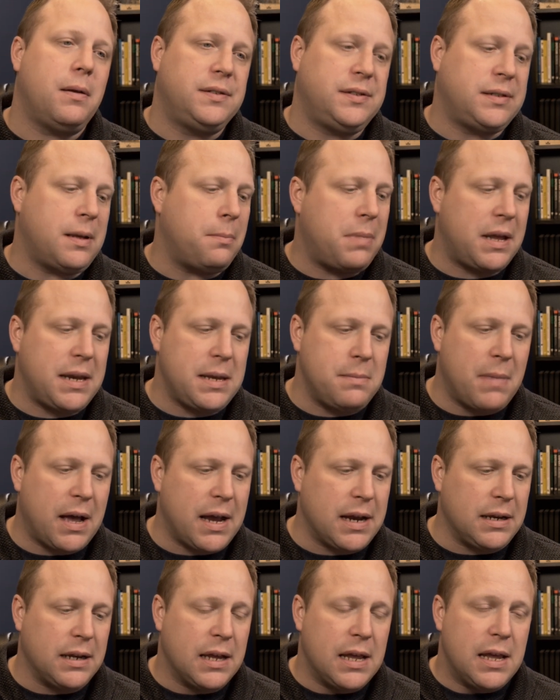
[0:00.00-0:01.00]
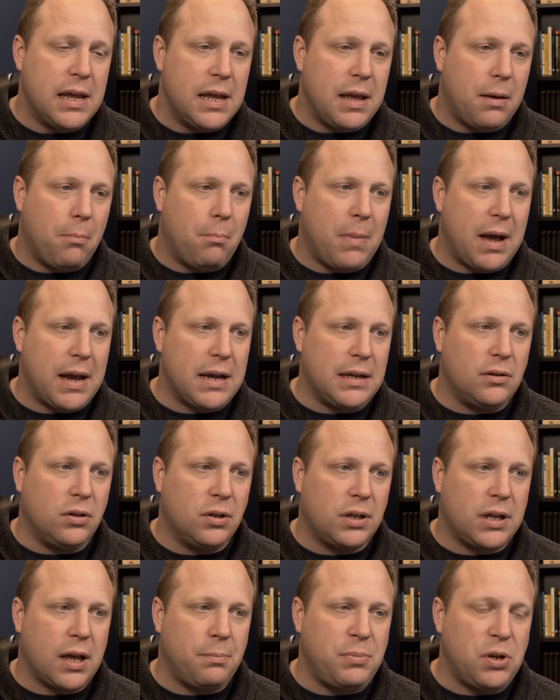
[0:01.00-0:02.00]
somebody might
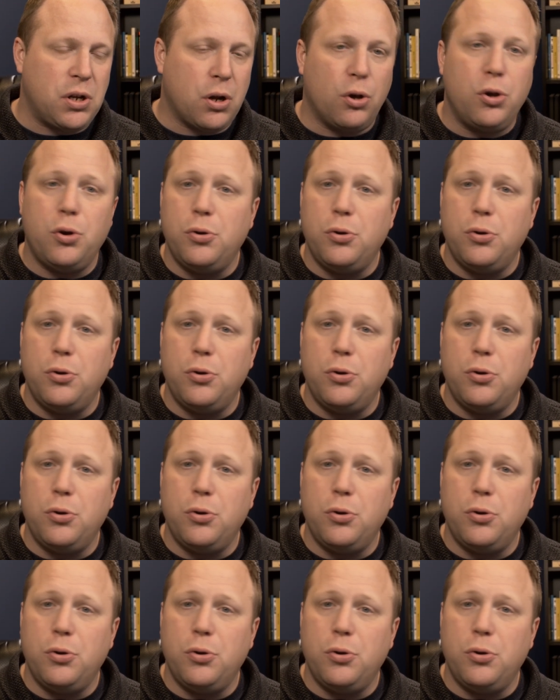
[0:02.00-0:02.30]
look up, you know,